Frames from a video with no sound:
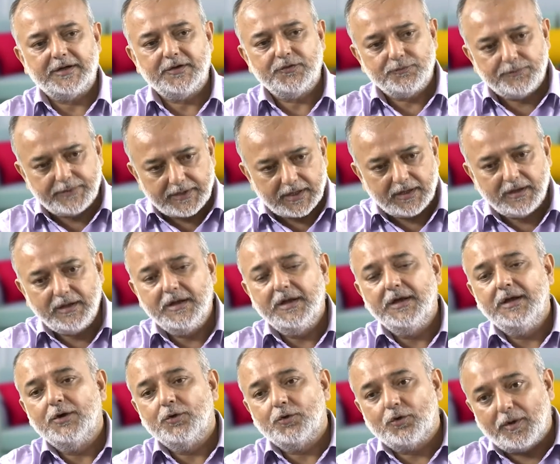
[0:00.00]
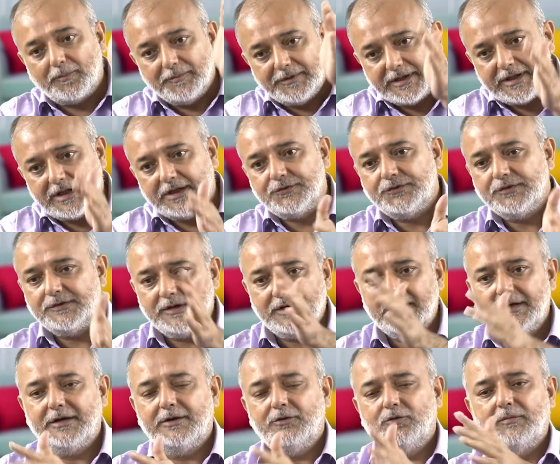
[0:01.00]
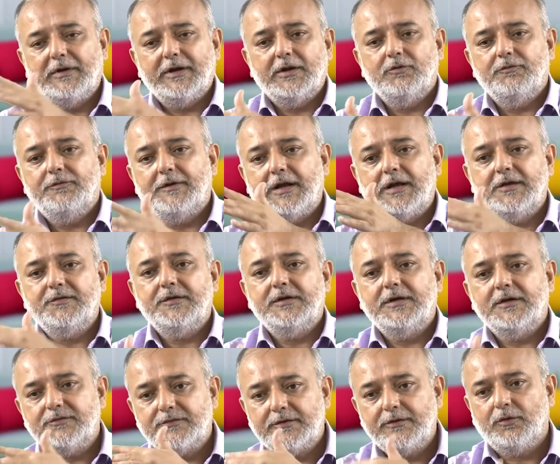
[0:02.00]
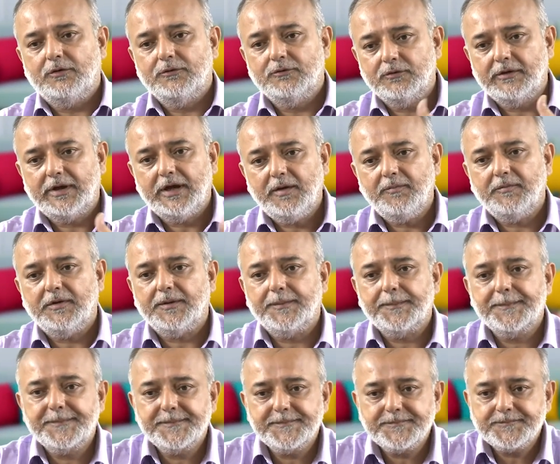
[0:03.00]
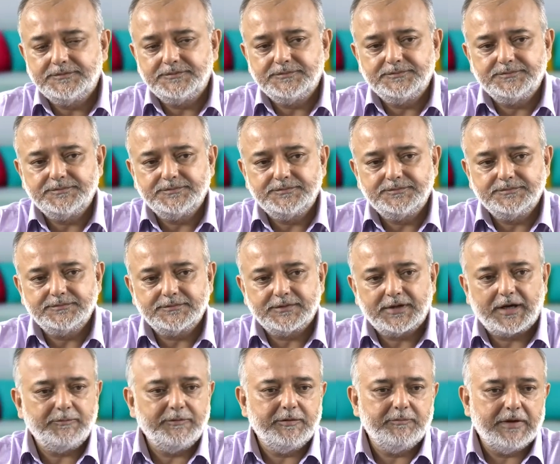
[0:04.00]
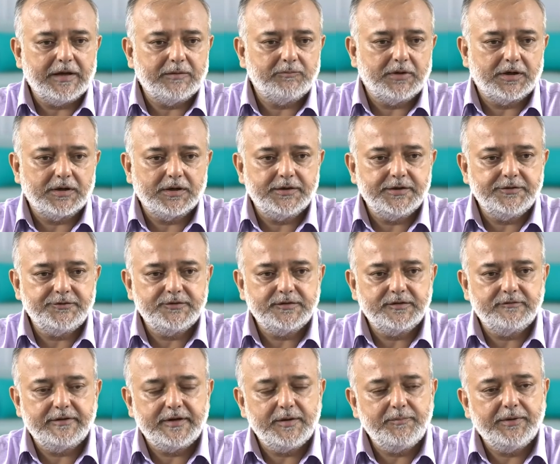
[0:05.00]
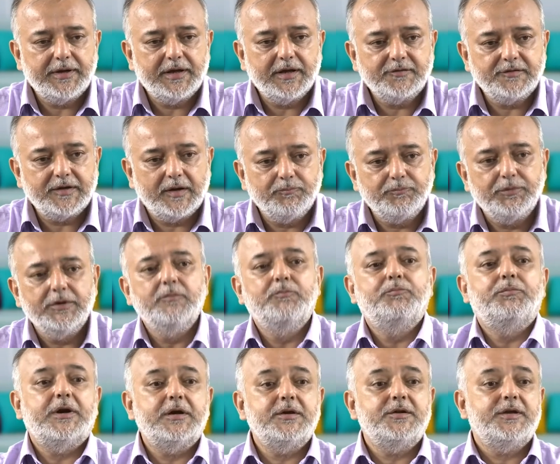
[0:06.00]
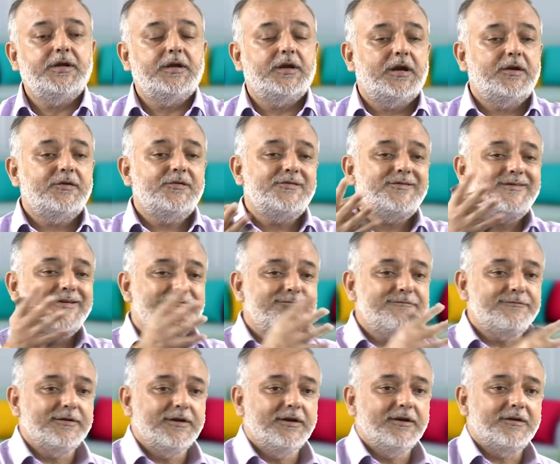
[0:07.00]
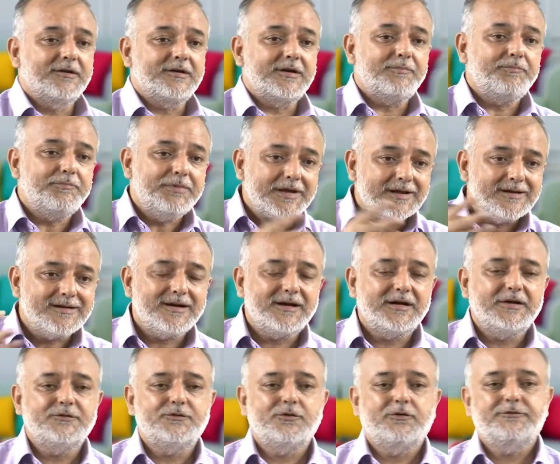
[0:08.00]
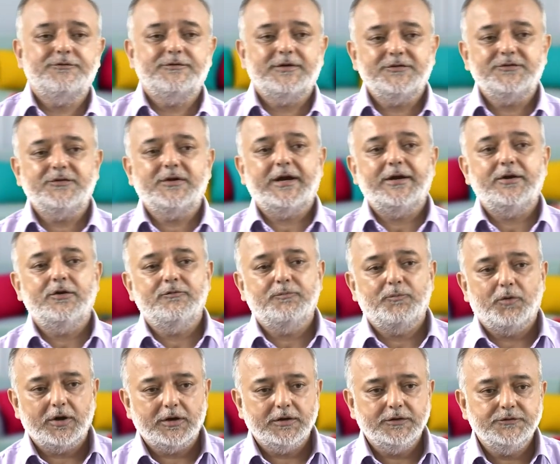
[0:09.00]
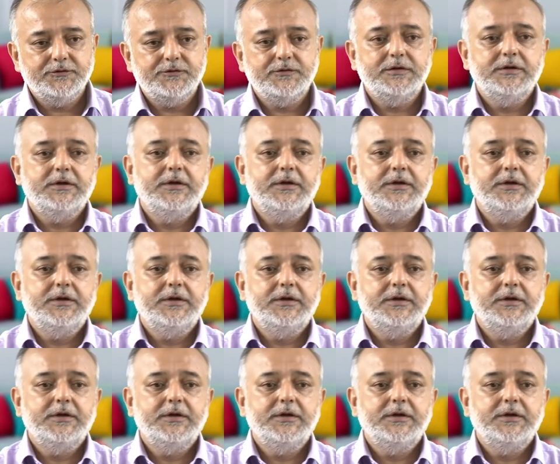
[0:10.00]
is where communication related to microfinance industry also came in. Grameen Bank Bangladesh is a very big example, but there are several replicas of such kind of models